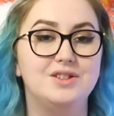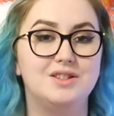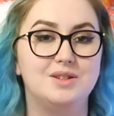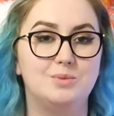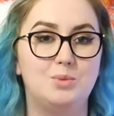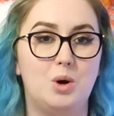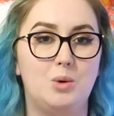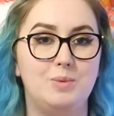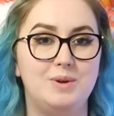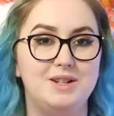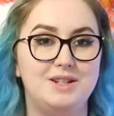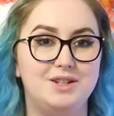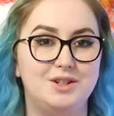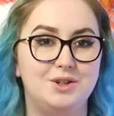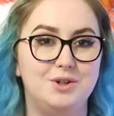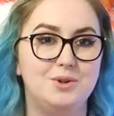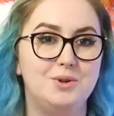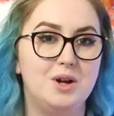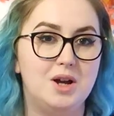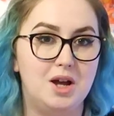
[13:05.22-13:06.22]
to what we
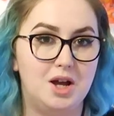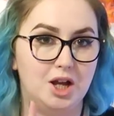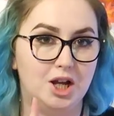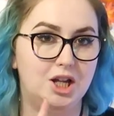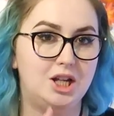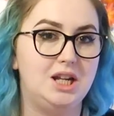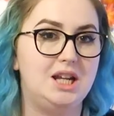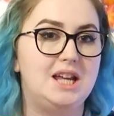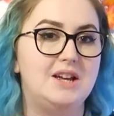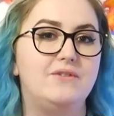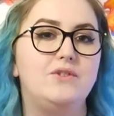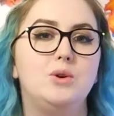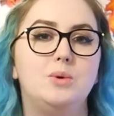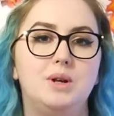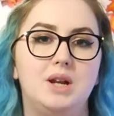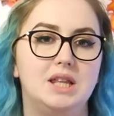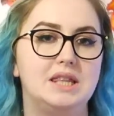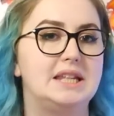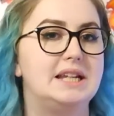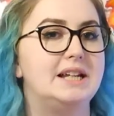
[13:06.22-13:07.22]
do, I'm going to give you
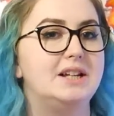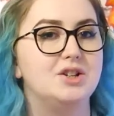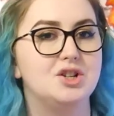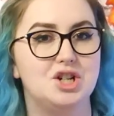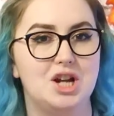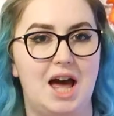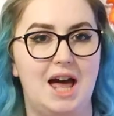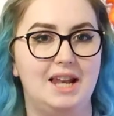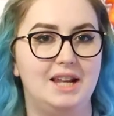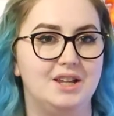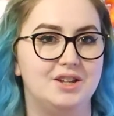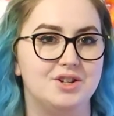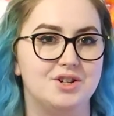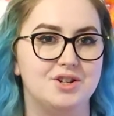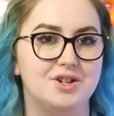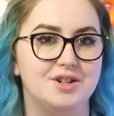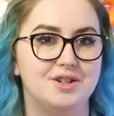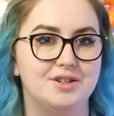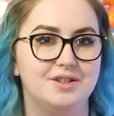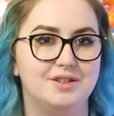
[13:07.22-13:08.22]
another little
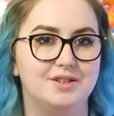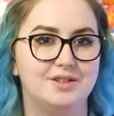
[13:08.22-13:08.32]
challenge.